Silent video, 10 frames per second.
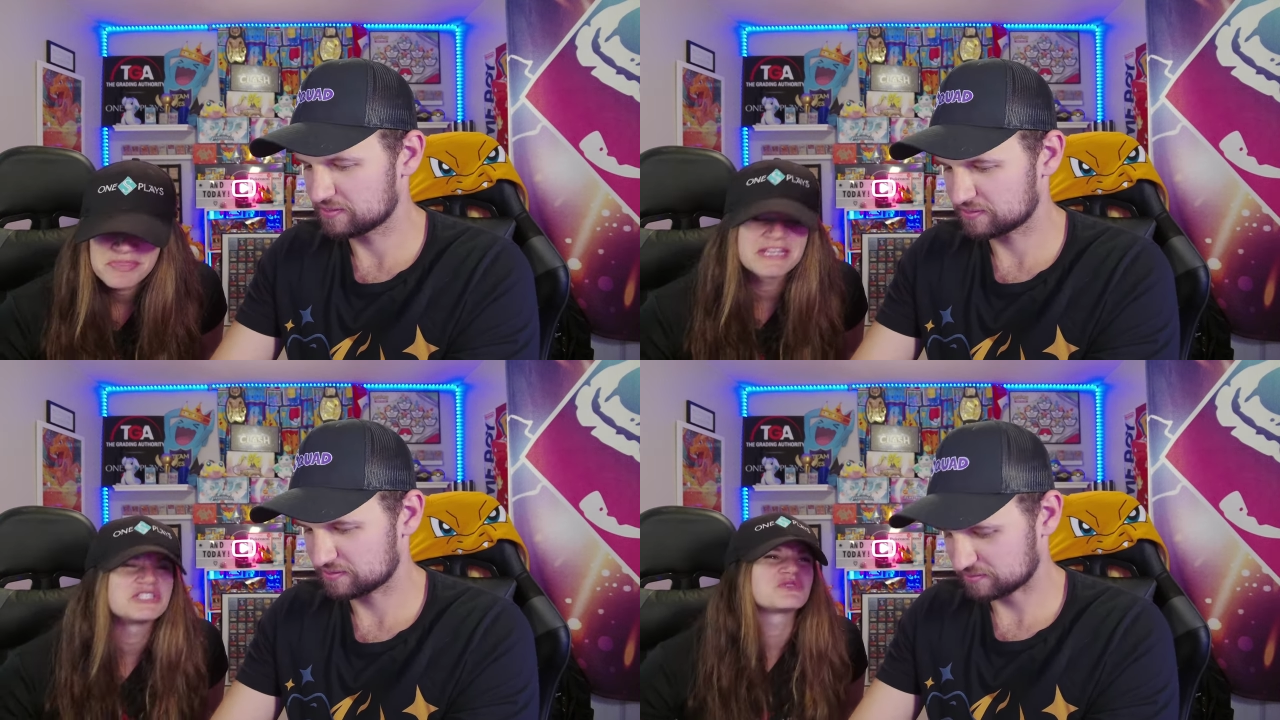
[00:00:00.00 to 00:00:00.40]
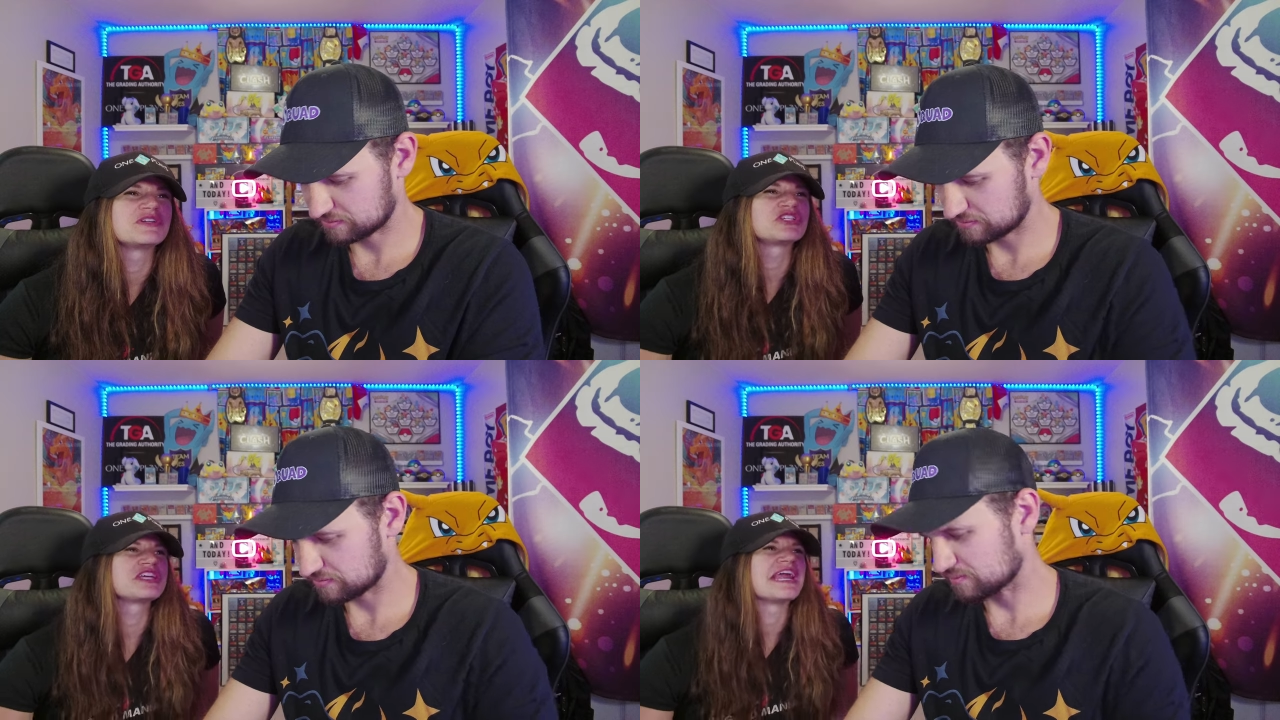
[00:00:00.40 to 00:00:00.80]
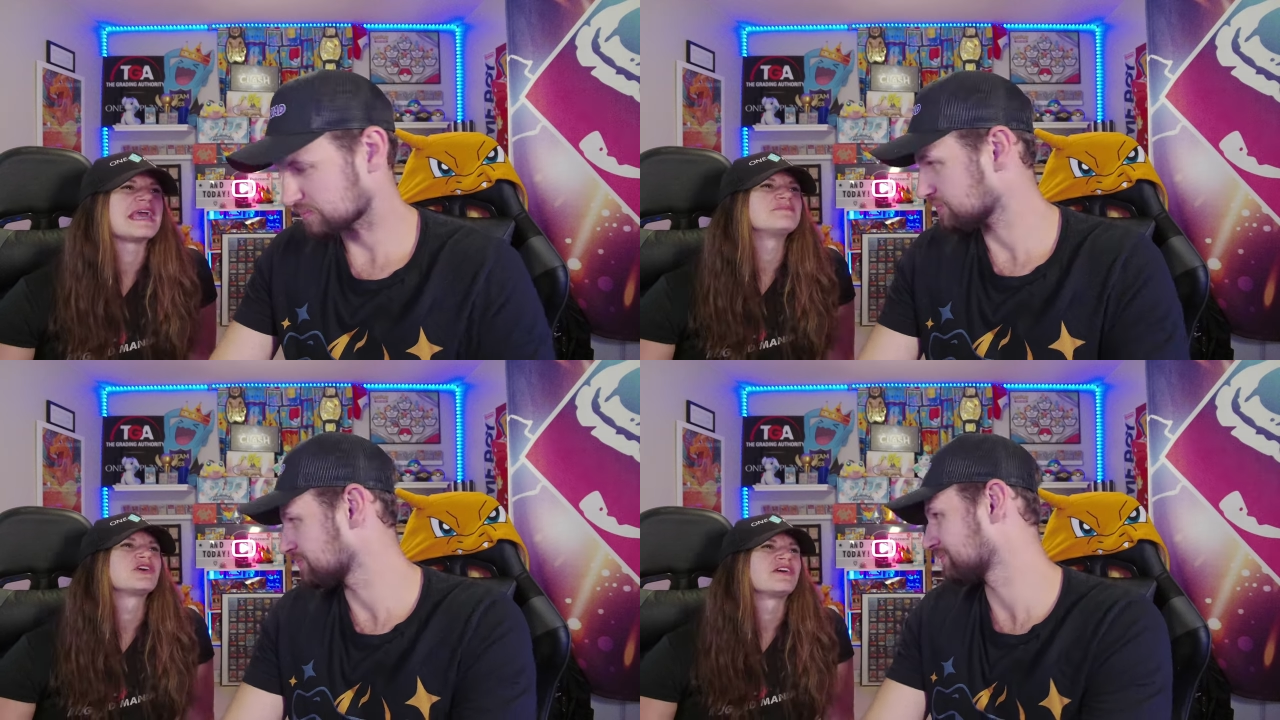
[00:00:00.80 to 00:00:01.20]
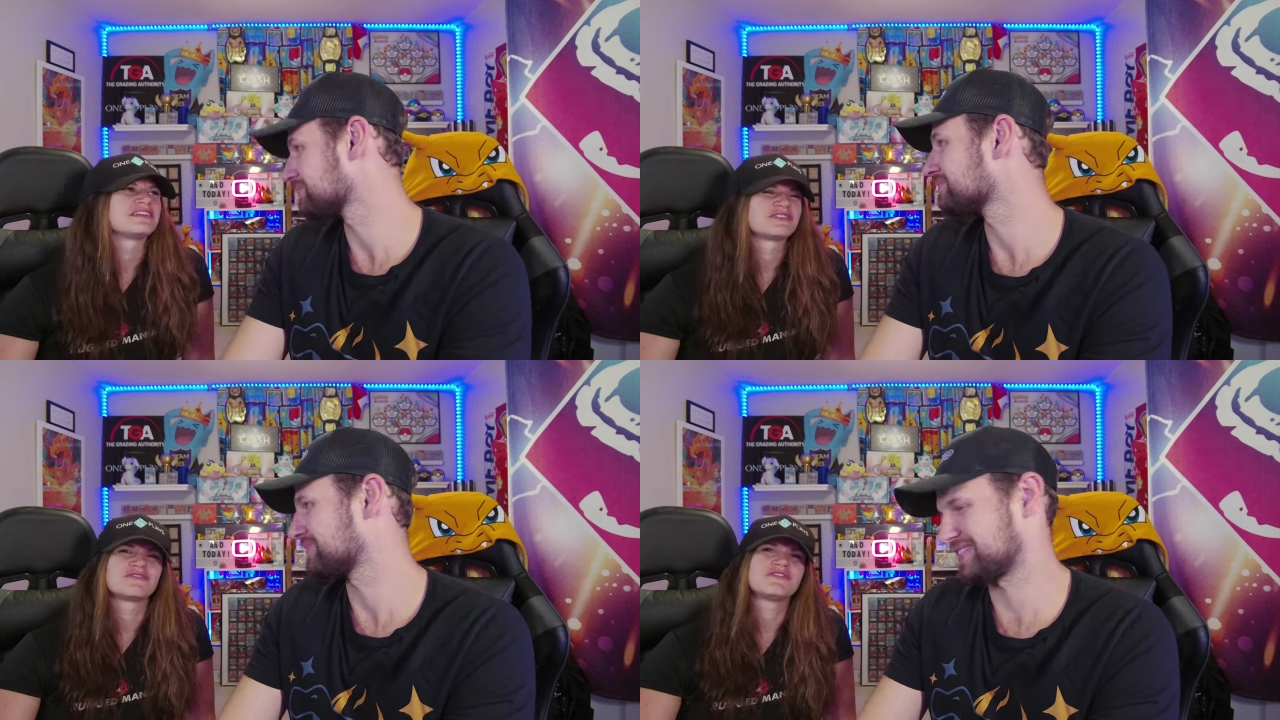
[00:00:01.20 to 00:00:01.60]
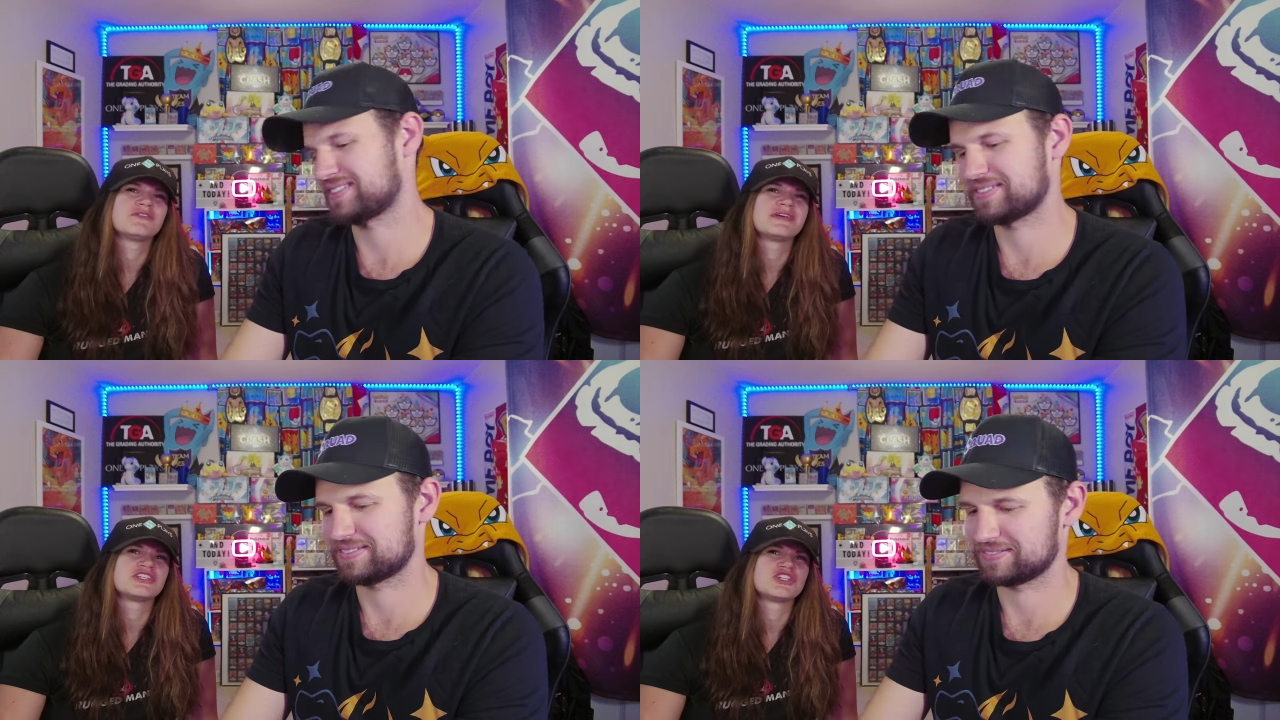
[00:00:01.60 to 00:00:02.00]
Speaker 1: They switched the names on it. So if
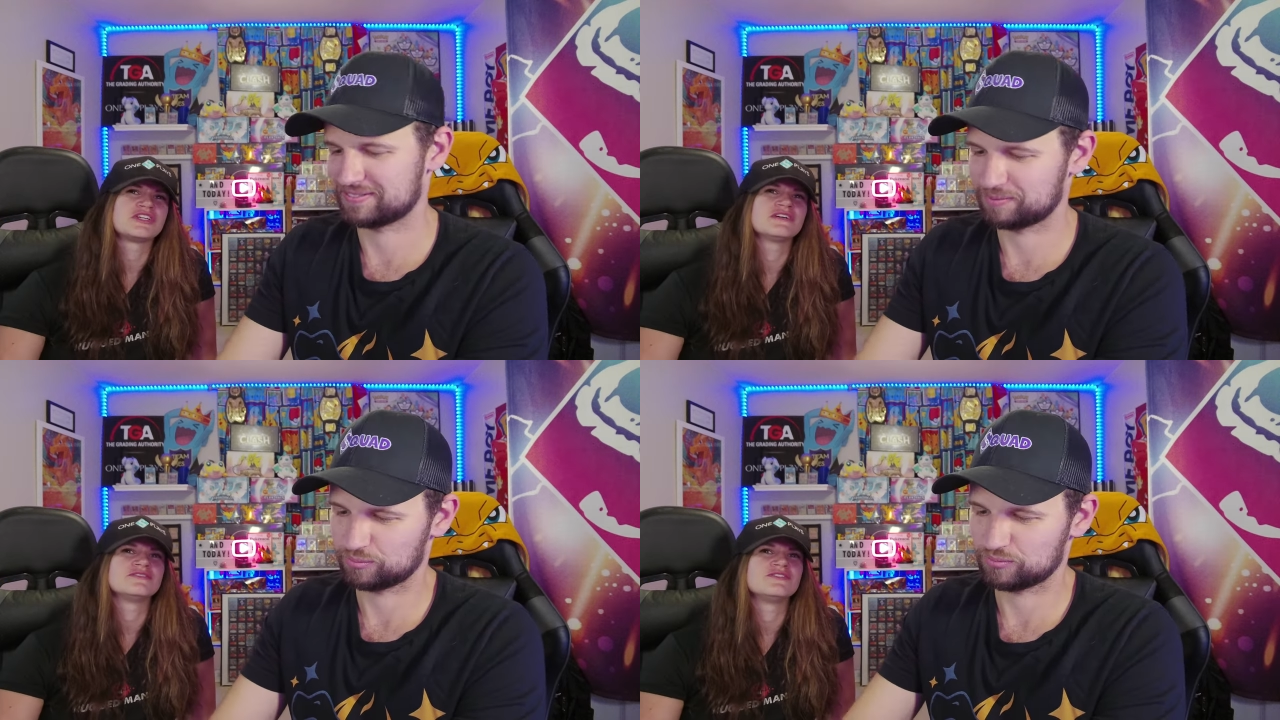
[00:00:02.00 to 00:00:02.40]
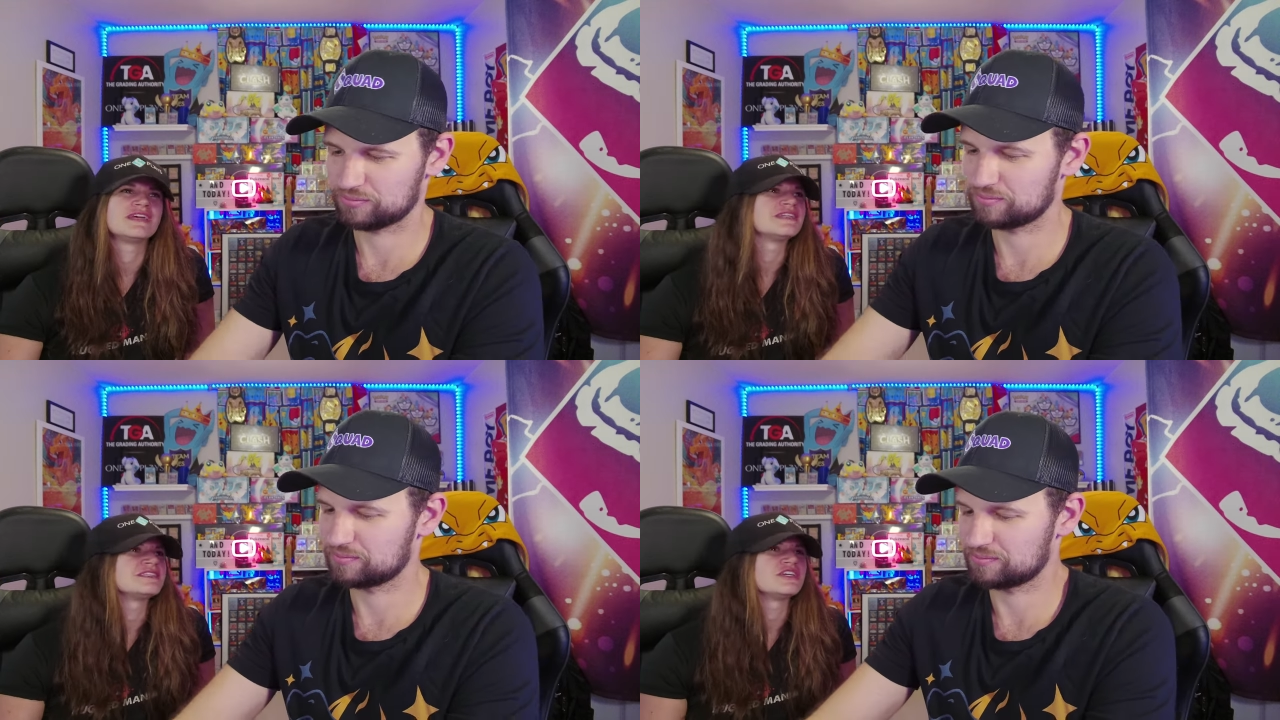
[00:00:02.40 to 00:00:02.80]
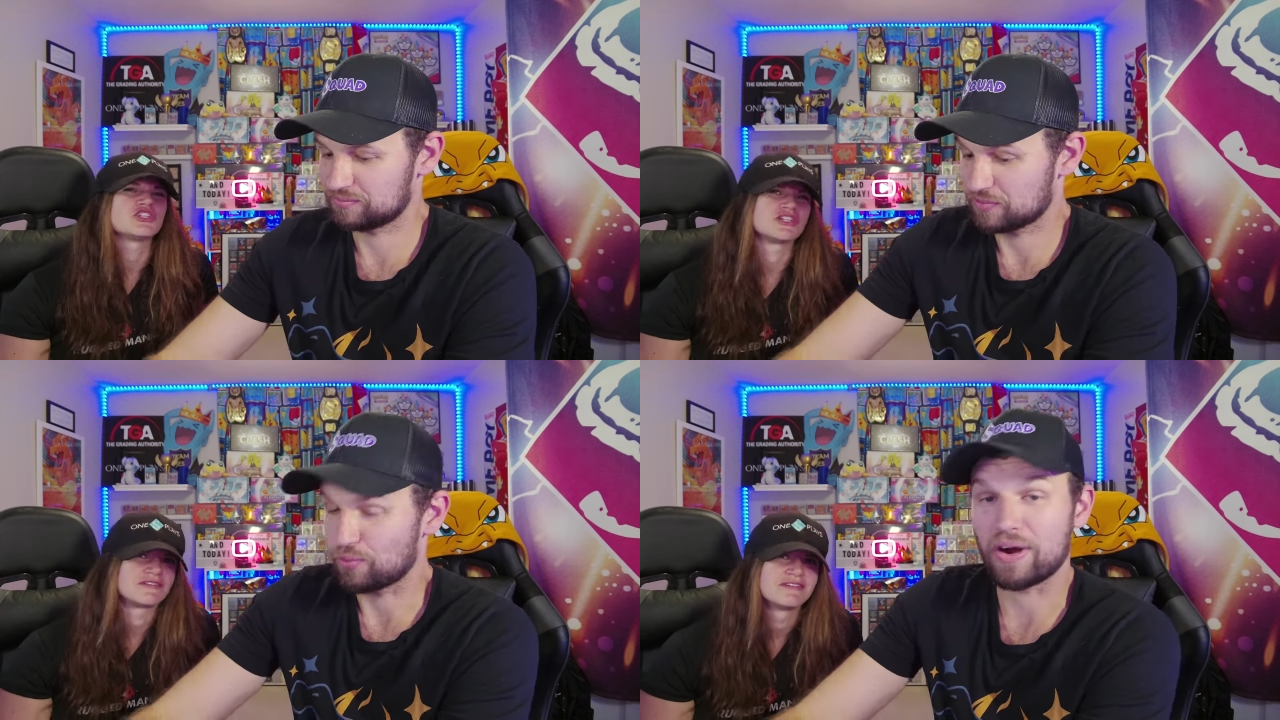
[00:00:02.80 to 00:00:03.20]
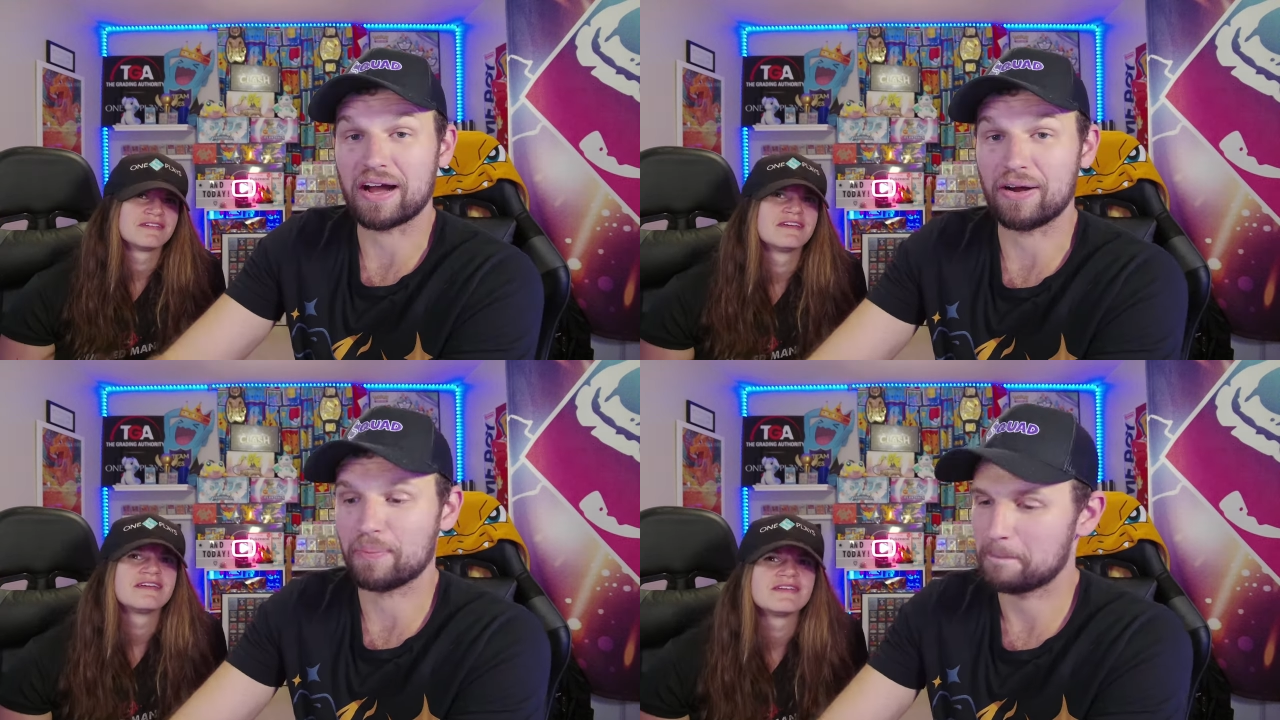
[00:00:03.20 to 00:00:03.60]
you get shield, you get Zacian. Wow.